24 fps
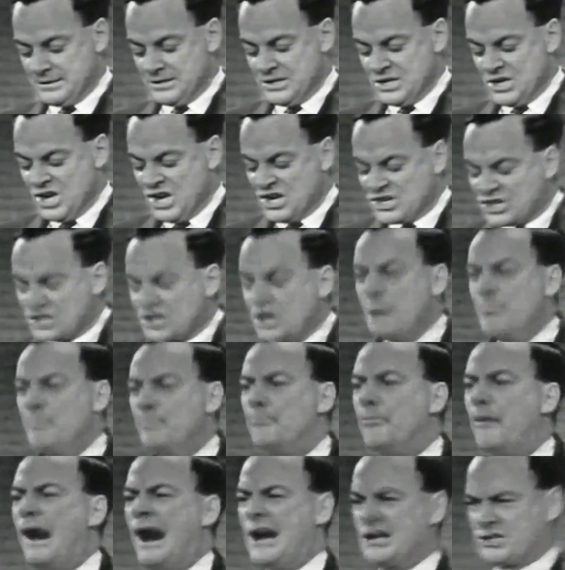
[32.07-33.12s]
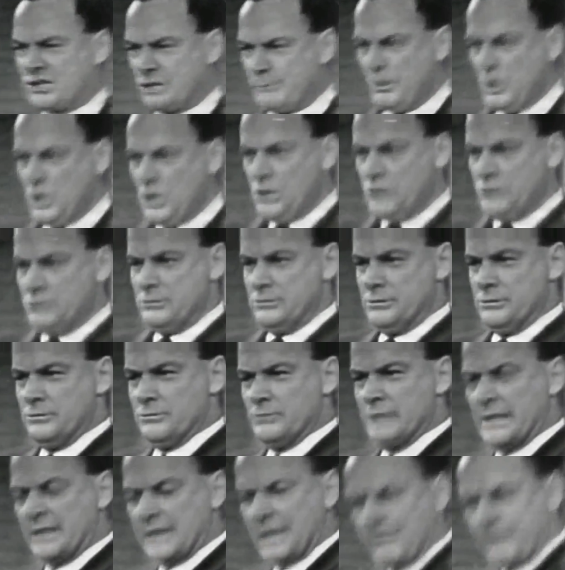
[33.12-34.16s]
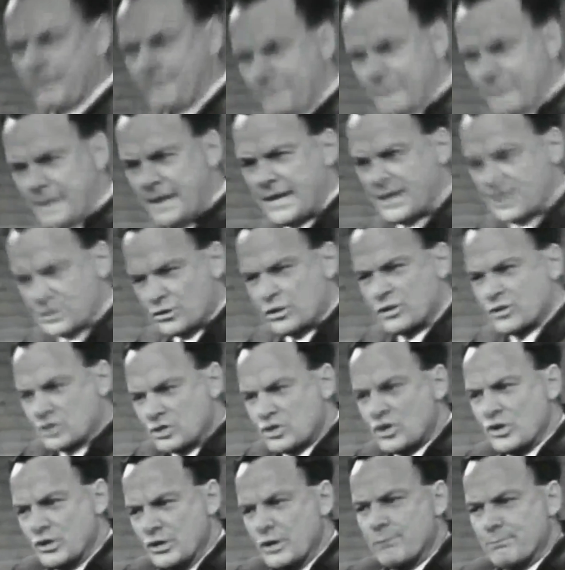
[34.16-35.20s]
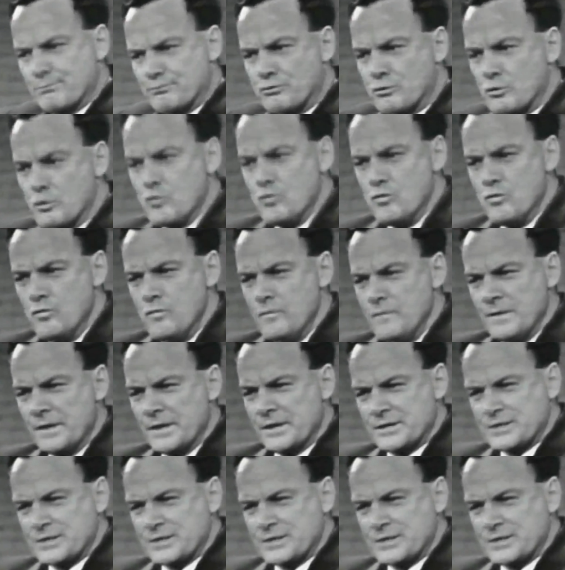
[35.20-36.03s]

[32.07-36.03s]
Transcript: of physicist from the Manhattan Project, or one of those